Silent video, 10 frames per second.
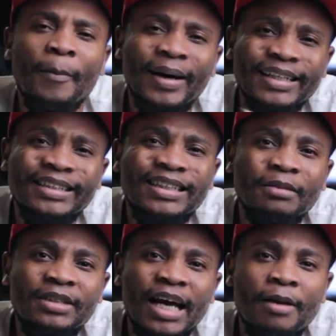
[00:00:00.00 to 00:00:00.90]
But at the
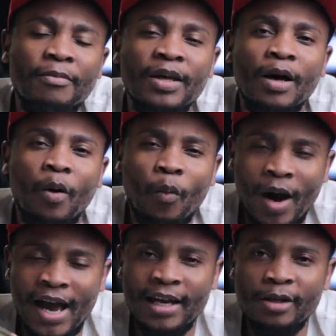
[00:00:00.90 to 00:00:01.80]
same time,
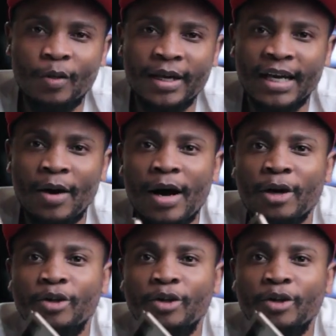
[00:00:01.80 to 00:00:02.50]
while you are now